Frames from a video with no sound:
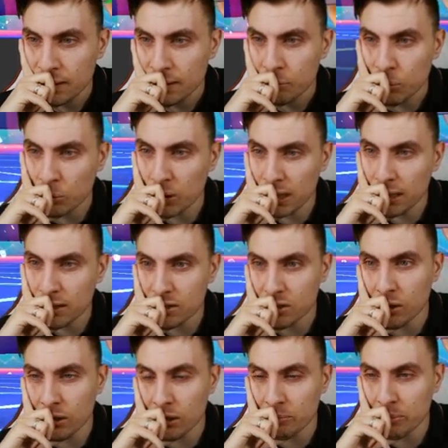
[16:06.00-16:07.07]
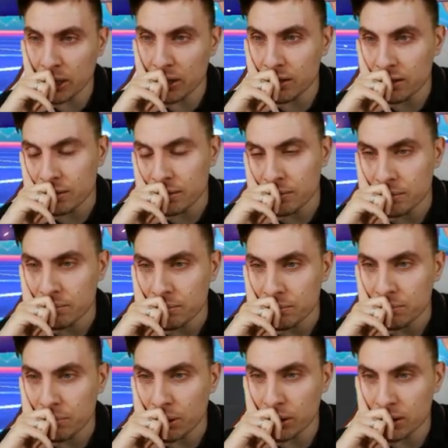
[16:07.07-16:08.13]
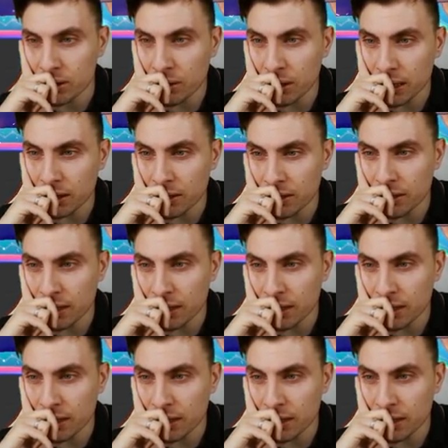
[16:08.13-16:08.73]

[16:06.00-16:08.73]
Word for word: but we need a Scald Burn. Polly's quite good at